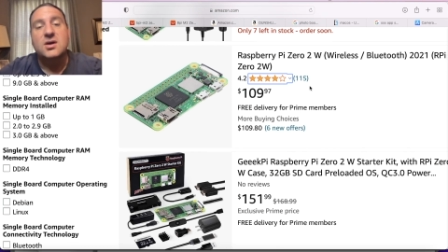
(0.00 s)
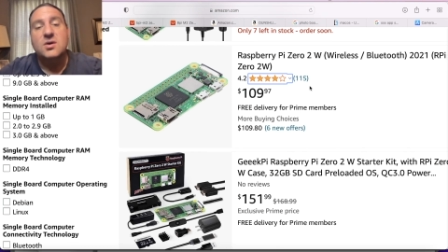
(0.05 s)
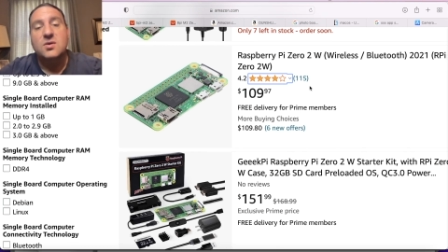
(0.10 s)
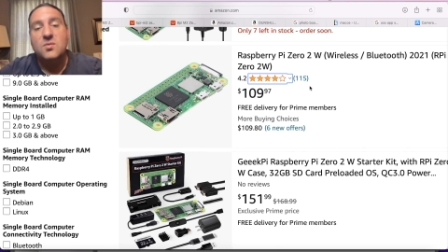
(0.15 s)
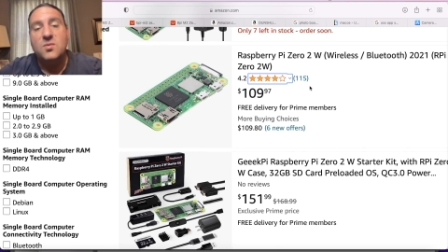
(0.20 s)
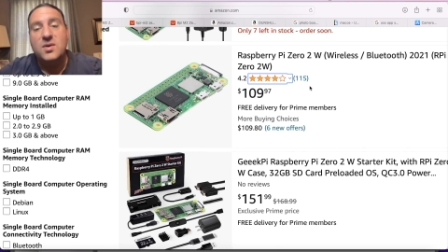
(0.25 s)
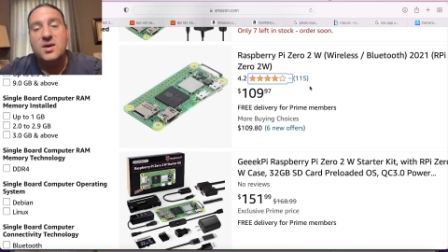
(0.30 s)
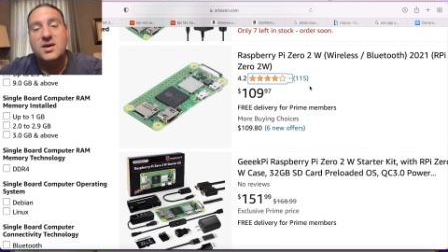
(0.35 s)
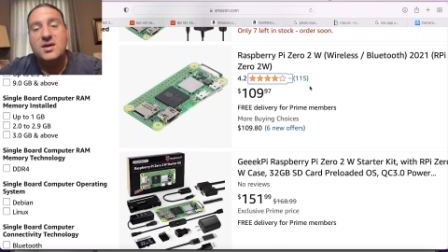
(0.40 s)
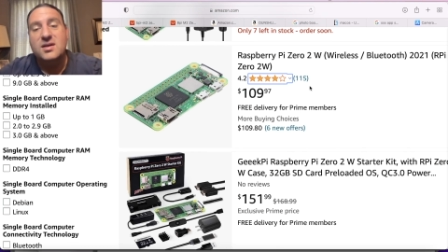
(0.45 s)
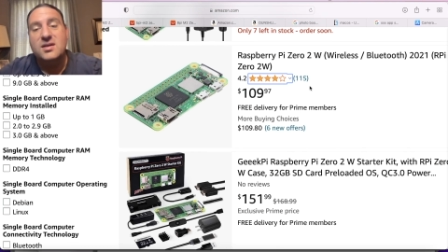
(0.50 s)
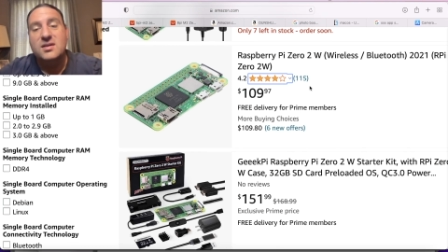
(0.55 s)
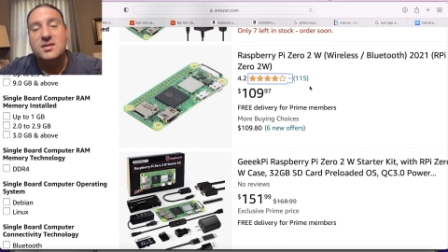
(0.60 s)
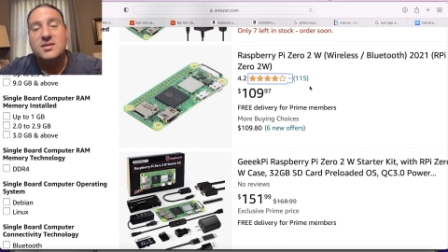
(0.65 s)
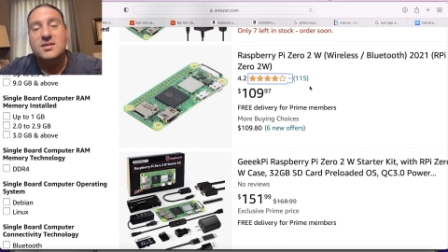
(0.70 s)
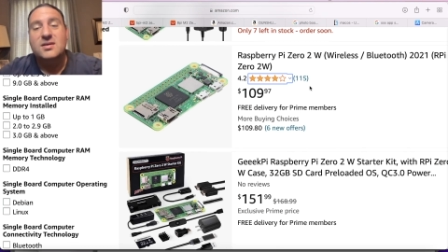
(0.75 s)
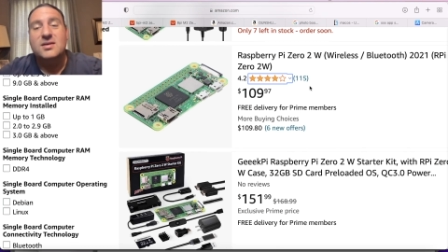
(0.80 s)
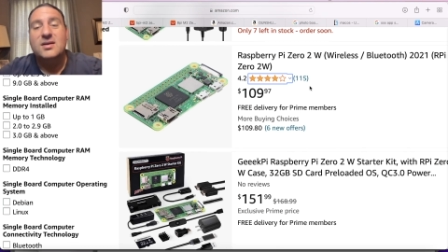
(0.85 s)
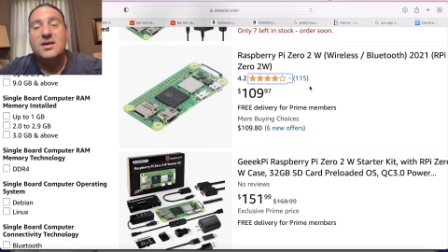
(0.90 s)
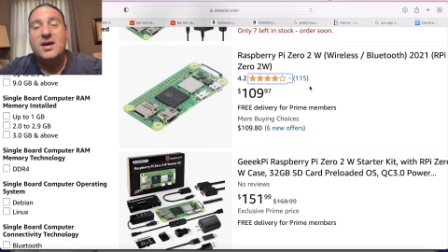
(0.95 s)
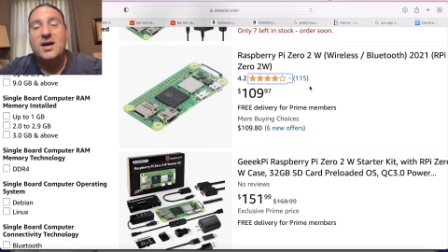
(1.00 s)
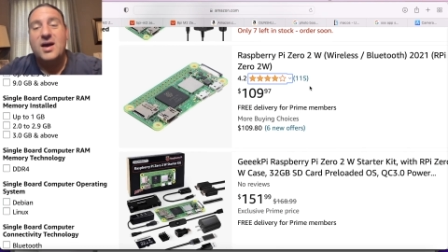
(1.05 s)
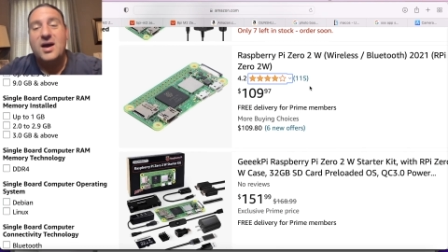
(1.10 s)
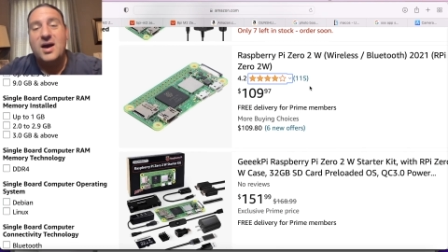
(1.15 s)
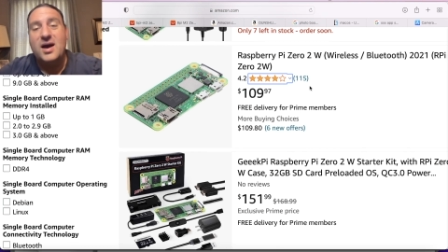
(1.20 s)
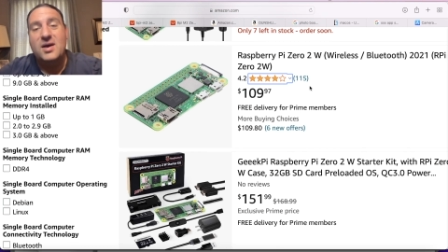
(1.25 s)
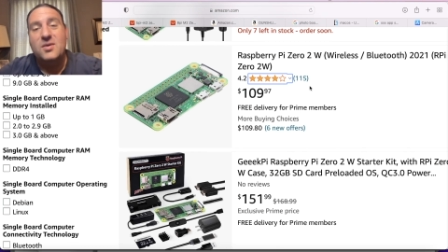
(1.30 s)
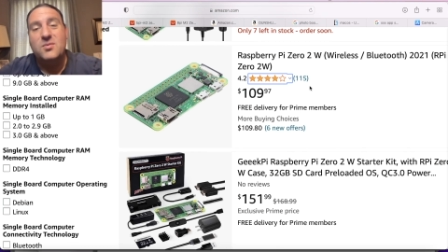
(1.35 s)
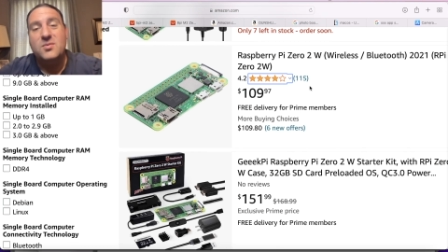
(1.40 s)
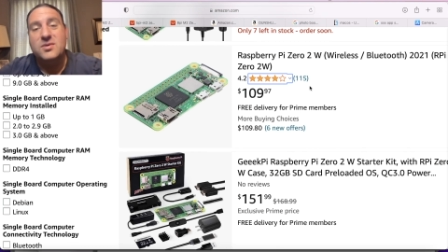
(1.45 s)
well,
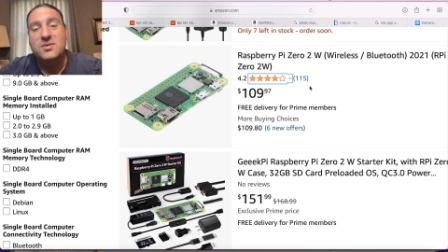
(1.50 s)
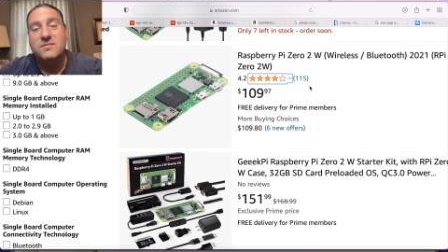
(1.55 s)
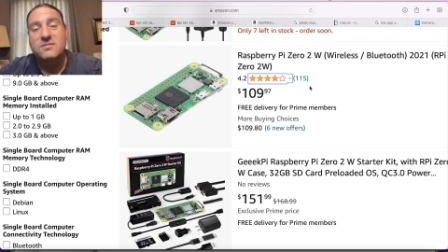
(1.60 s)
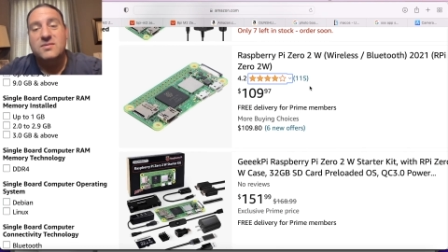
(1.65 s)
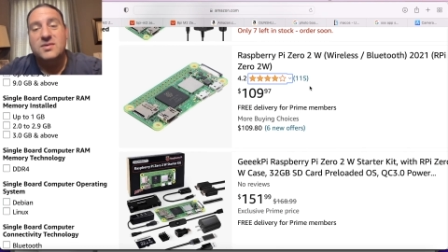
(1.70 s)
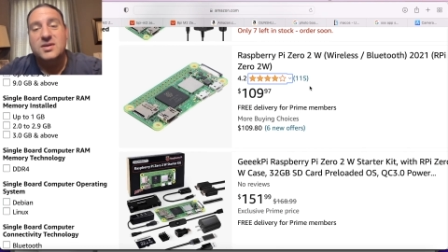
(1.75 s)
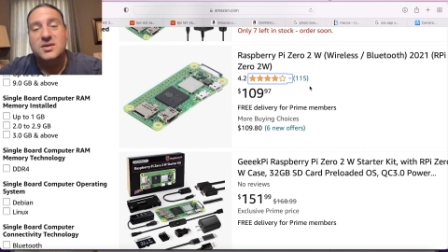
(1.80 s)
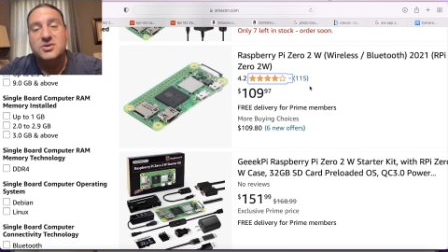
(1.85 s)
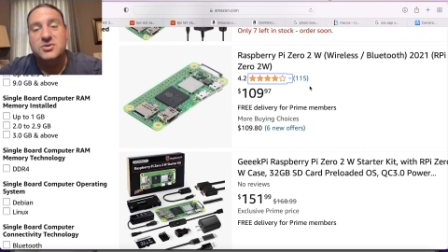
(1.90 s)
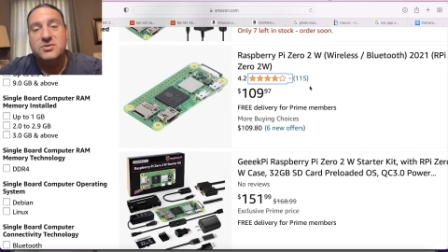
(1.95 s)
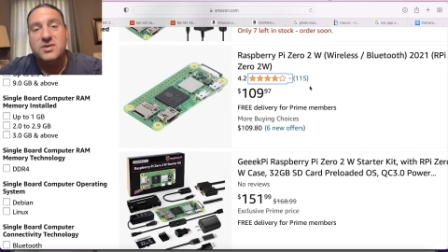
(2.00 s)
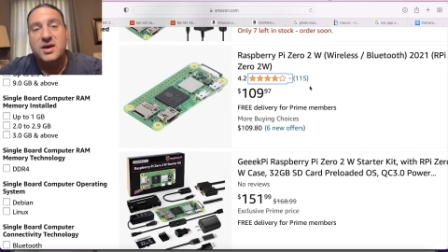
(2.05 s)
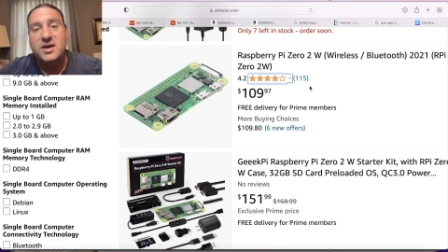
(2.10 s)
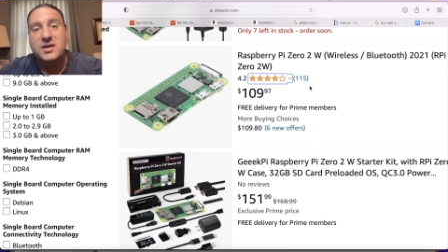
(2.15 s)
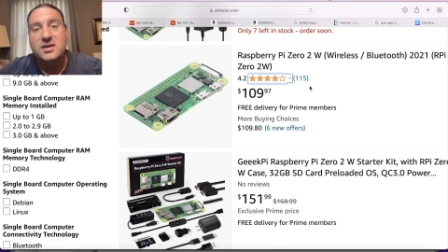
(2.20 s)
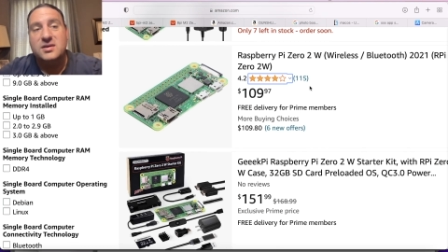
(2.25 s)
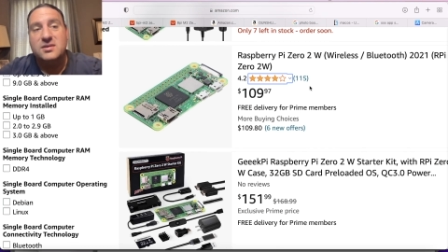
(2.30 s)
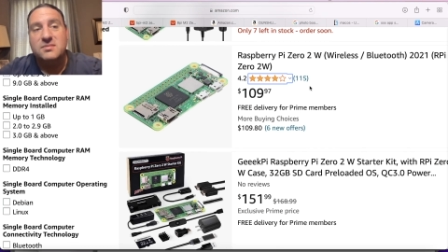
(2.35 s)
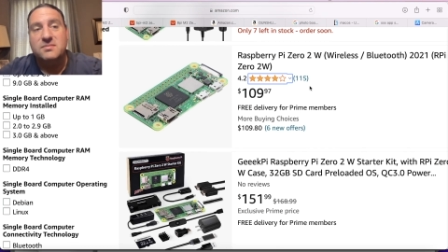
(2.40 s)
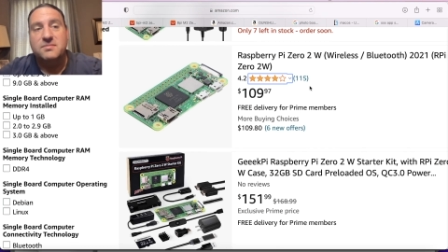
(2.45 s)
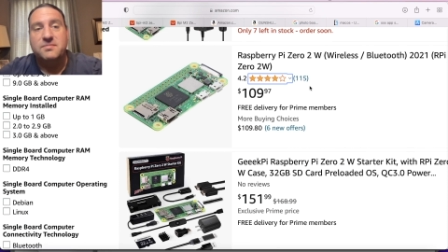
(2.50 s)
I wouldn't really try it.